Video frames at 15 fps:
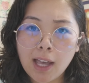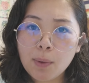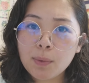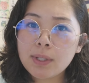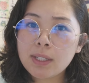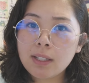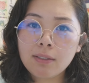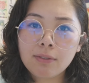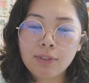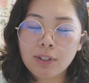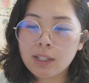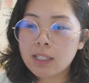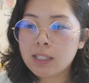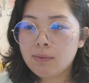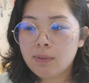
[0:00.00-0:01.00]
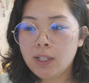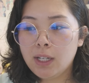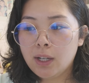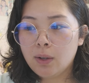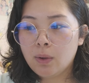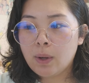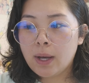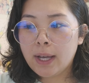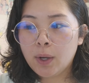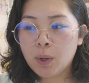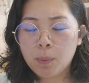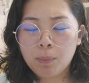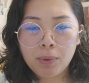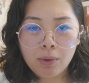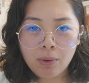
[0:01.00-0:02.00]
that was it for this video. I
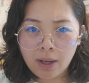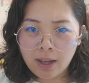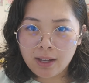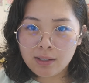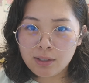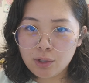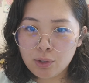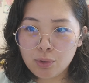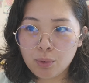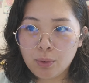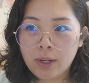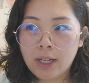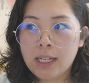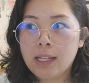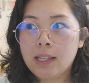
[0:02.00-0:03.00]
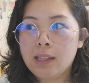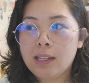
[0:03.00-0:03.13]
hope you guys enjoyed